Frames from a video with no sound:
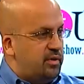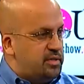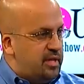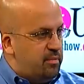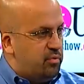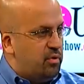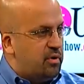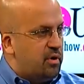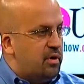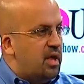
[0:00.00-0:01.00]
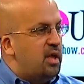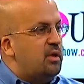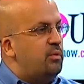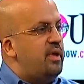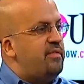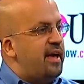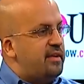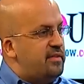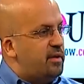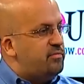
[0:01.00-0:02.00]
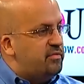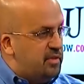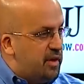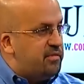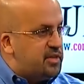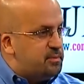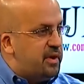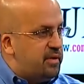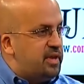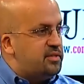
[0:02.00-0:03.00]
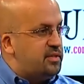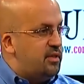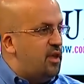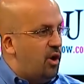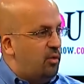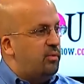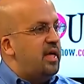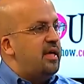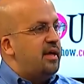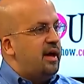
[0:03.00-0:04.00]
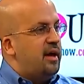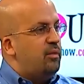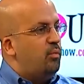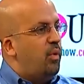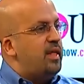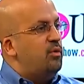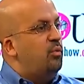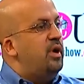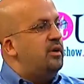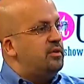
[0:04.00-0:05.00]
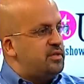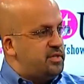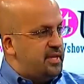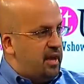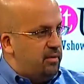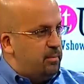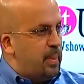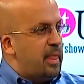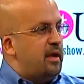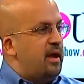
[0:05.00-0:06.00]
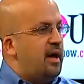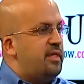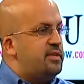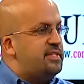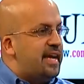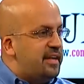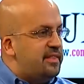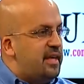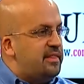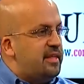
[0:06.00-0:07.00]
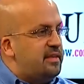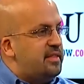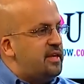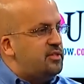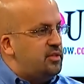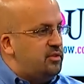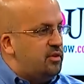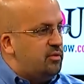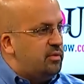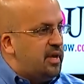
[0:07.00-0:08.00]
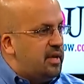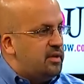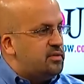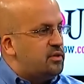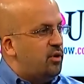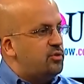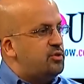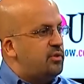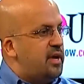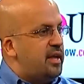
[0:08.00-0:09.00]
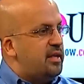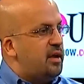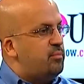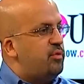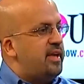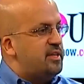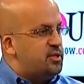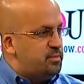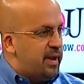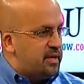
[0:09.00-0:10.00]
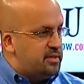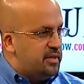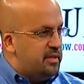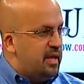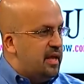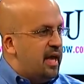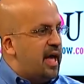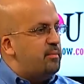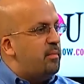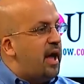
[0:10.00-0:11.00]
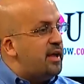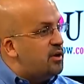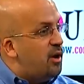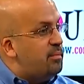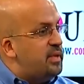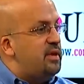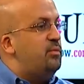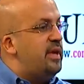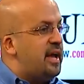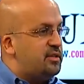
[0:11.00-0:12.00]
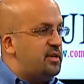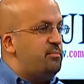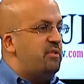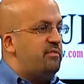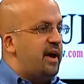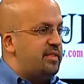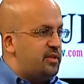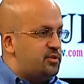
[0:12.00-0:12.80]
estate broker. We've had enough experience to know what will sell. The second thing that they should do is also get a pre-inspection. At my company, we actually provide that